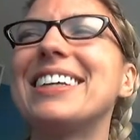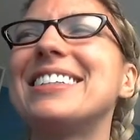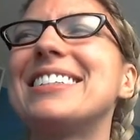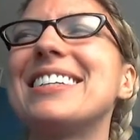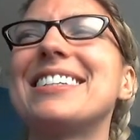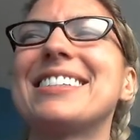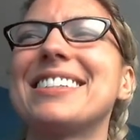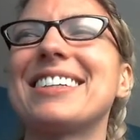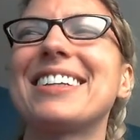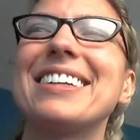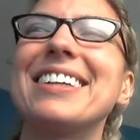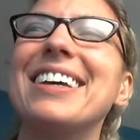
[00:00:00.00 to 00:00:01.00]

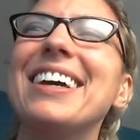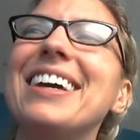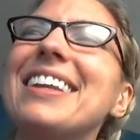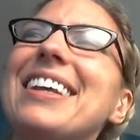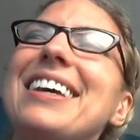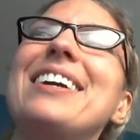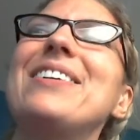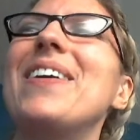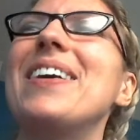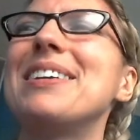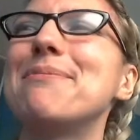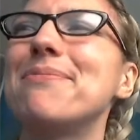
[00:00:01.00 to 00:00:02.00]
They don't
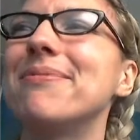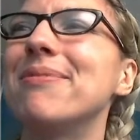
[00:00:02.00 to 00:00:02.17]
want